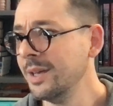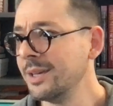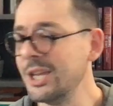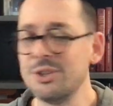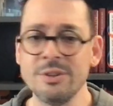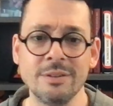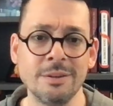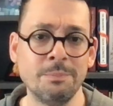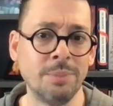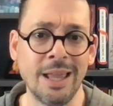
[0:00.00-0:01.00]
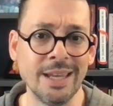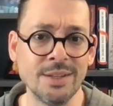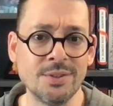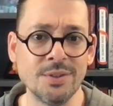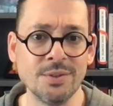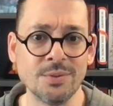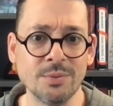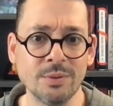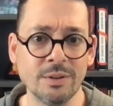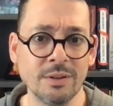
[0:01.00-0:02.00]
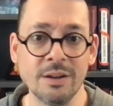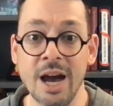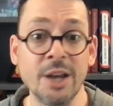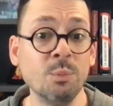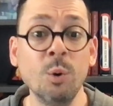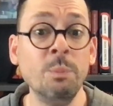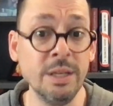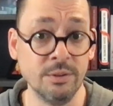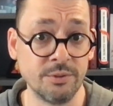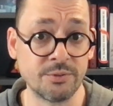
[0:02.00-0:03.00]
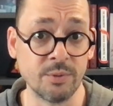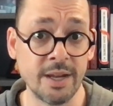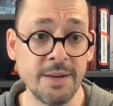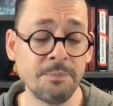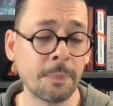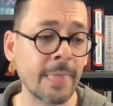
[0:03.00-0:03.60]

kitchen appliances or automobiles, right?